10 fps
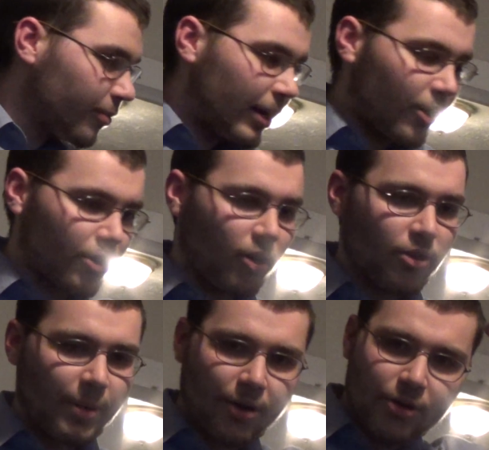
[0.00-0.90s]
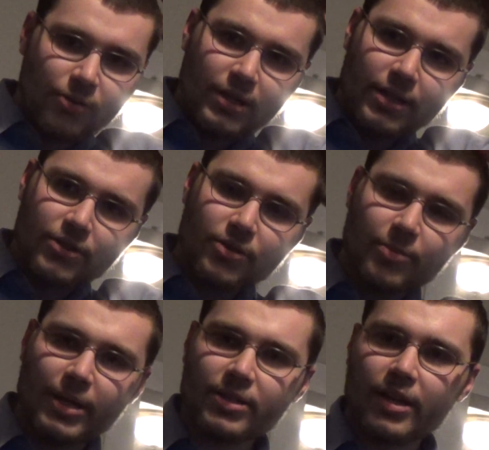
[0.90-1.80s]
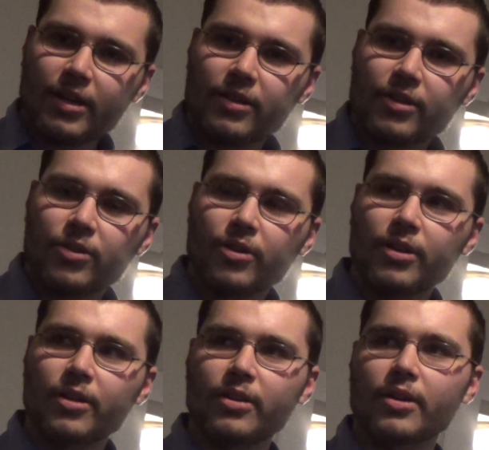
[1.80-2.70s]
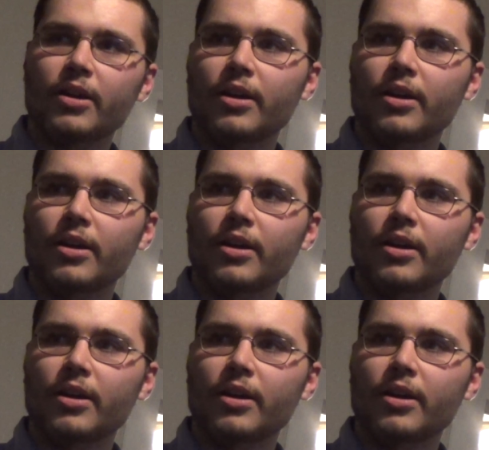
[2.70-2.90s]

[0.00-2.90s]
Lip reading: the power you need to maintain a good